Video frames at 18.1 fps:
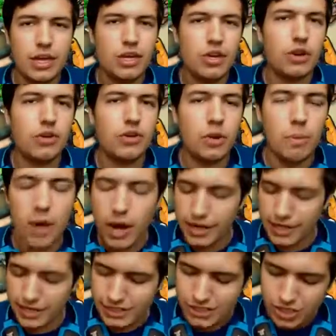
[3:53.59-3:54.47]
You know, your
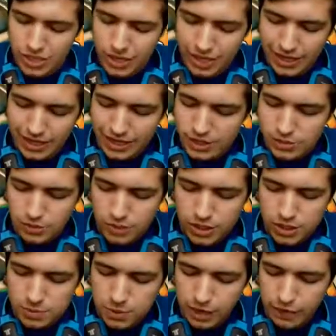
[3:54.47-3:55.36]
mind is just like, this
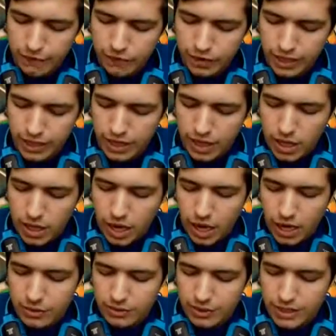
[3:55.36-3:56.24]
runs perfectly.
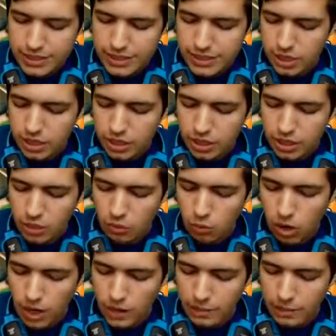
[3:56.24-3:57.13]
I don't need to,
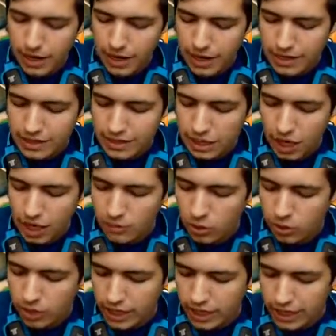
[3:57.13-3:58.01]
worry about anything. I'm
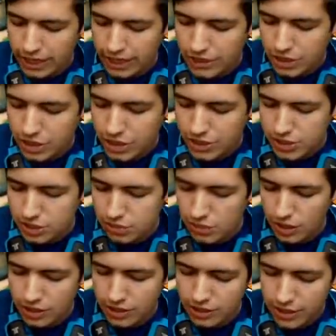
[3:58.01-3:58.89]
not getting any
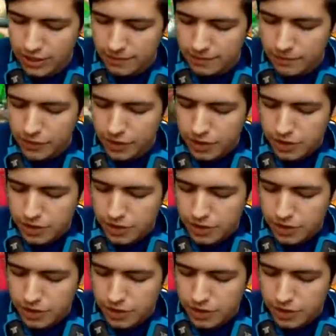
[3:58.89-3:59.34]
jitters or anything.